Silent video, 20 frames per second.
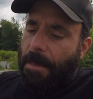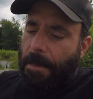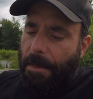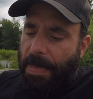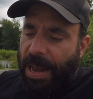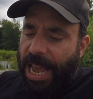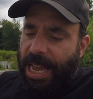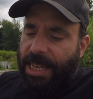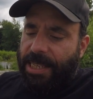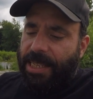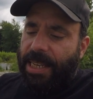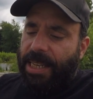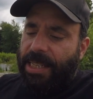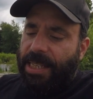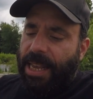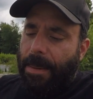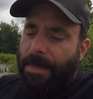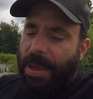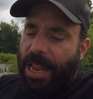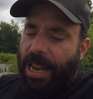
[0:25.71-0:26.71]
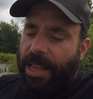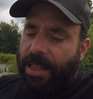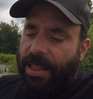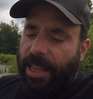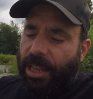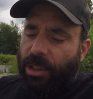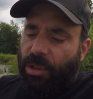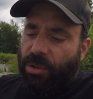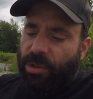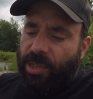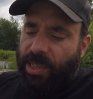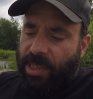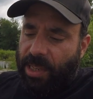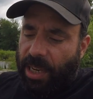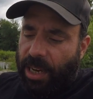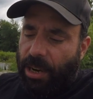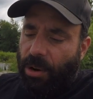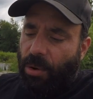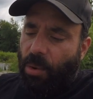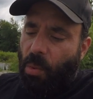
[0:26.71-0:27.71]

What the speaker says: Bliss is ability to steer